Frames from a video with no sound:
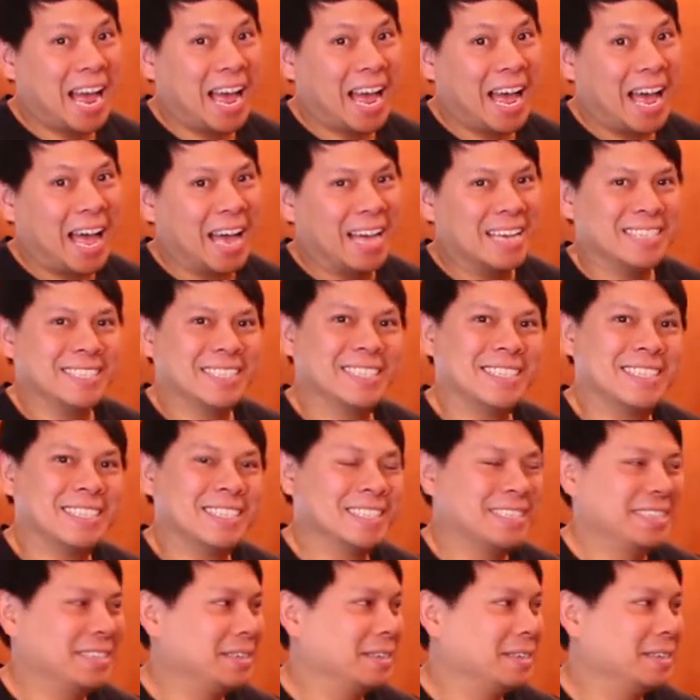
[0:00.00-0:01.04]

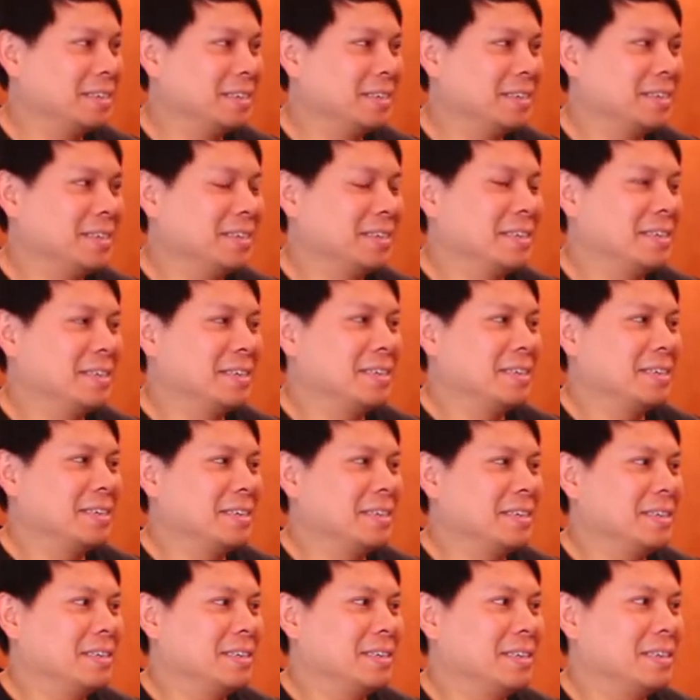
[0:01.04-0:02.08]

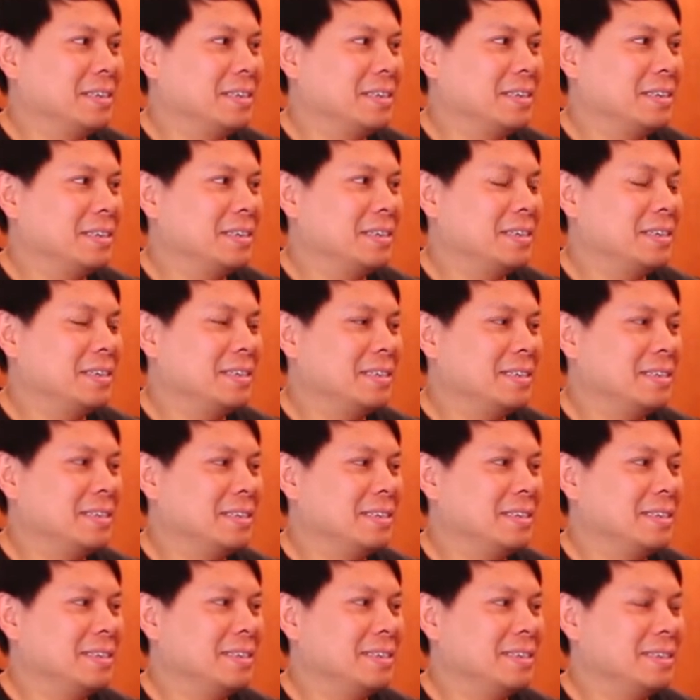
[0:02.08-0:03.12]

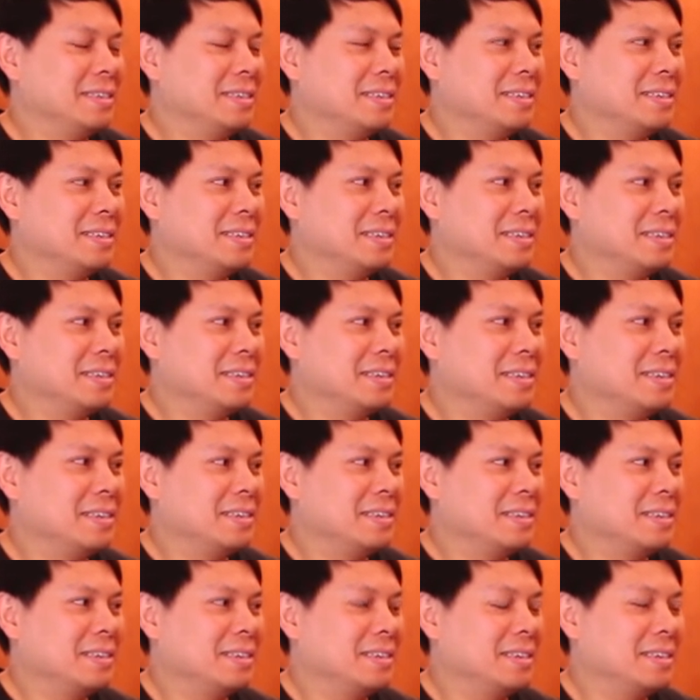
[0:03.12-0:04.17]

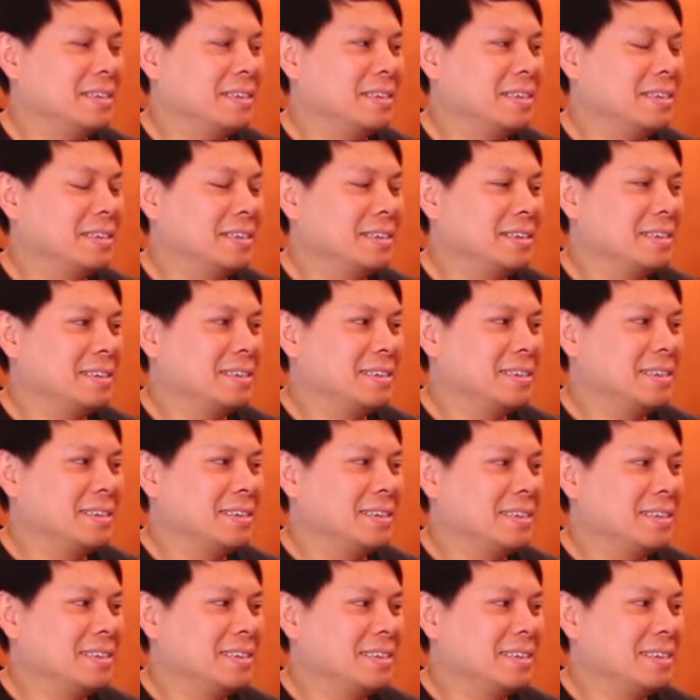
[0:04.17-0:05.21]

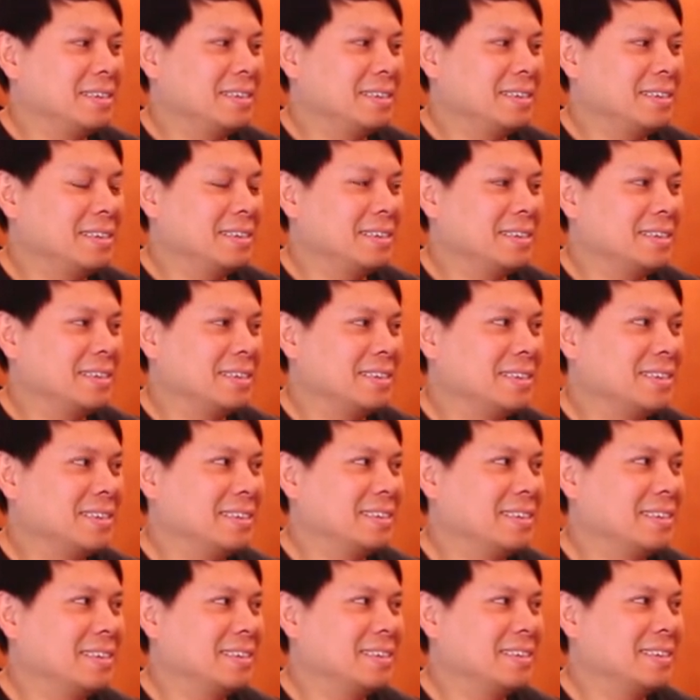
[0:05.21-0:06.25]

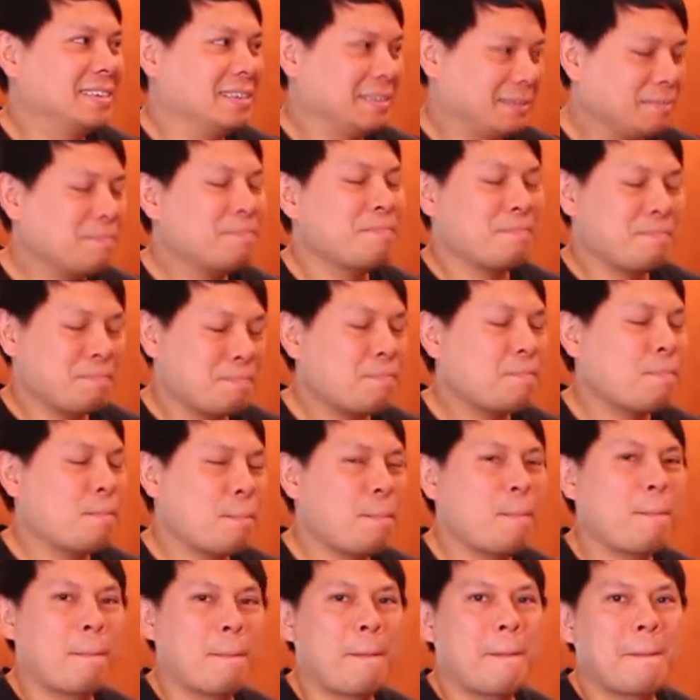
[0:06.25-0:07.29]

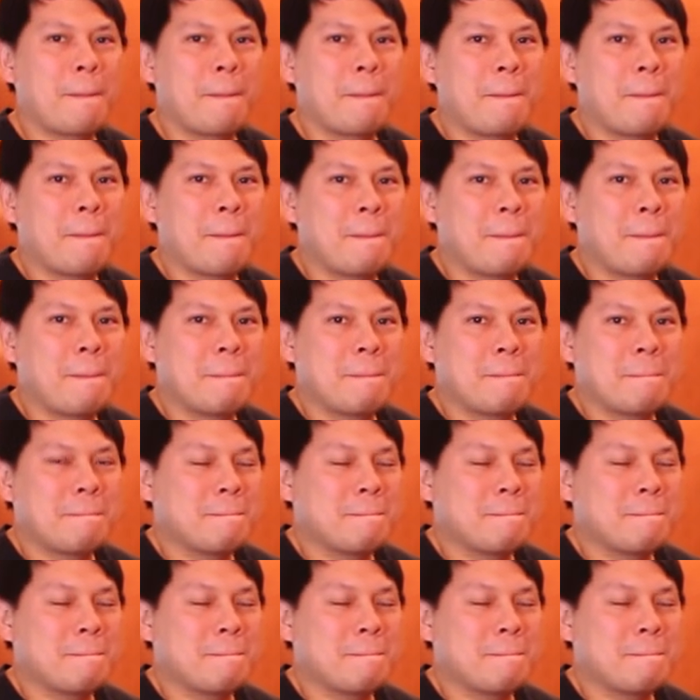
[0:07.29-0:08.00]
This person isn't speaking.